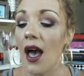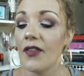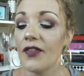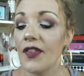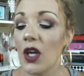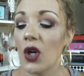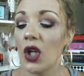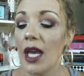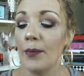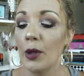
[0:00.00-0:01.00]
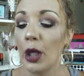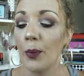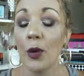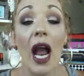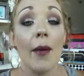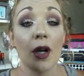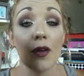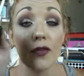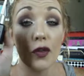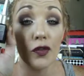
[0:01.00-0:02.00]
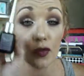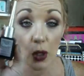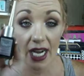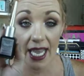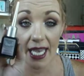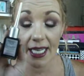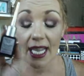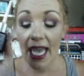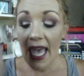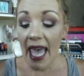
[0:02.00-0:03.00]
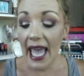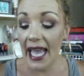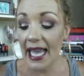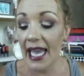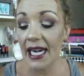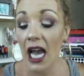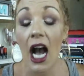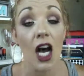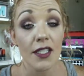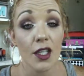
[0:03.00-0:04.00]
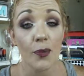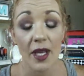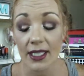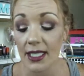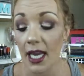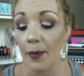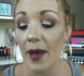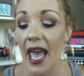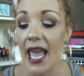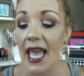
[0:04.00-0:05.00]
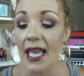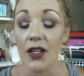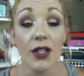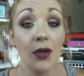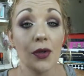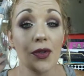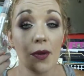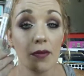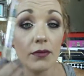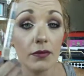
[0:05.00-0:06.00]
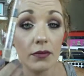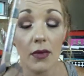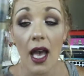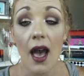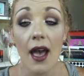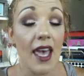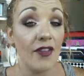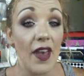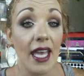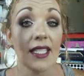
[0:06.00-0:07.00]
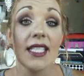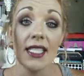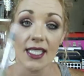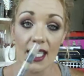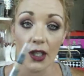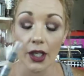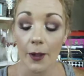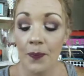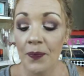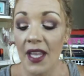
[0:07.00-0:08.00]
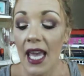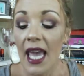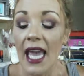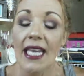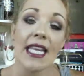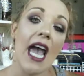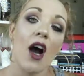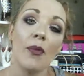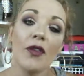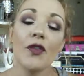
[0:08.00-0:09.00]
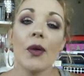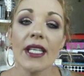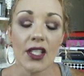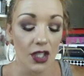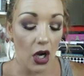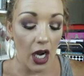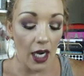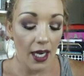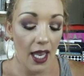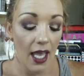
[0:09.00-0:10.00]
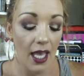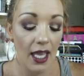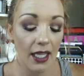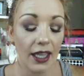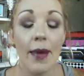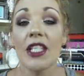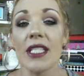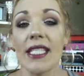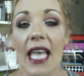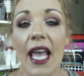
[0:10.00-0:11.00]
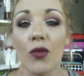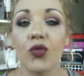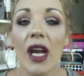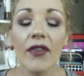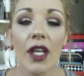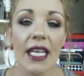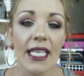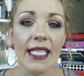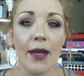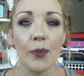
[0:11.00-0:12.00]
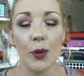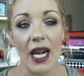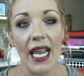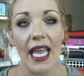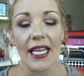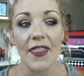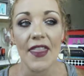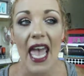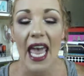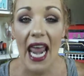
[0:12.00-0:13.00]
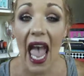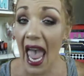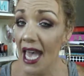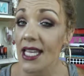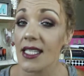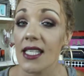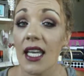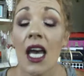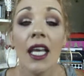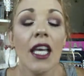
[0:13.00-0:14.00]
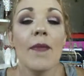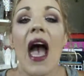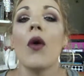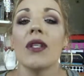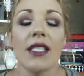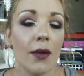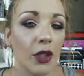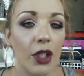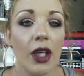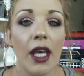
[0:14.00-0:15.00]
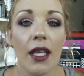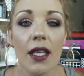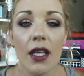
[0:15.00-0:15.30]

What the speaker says: fill and blur primer for forehead. And I also picked up a Youth FX concealer. Now, before we start, let me just say, Revlon is a brand that has come out with some good,